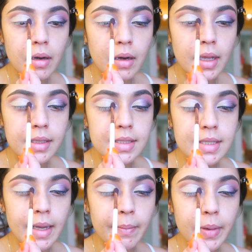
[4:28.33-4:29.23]
like
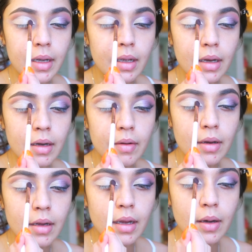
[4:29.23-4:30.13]
stamping it
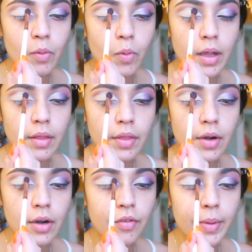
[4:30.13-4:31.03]
in
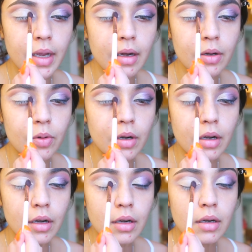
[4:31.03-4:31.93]
1/3 of my inner
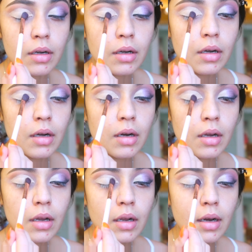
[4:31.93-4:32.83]
corner.
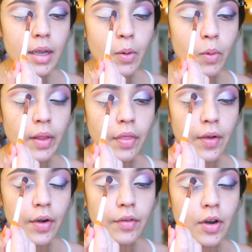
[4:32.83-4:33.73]
Like
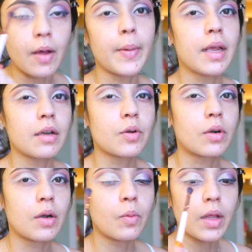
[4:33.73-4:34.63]
1/3 of, not my inner
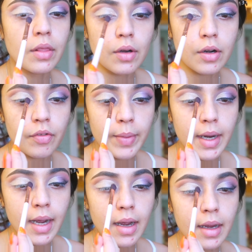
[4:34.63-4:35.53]
corner, 1/3 of
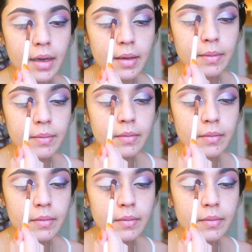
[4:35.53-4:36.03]
my eye.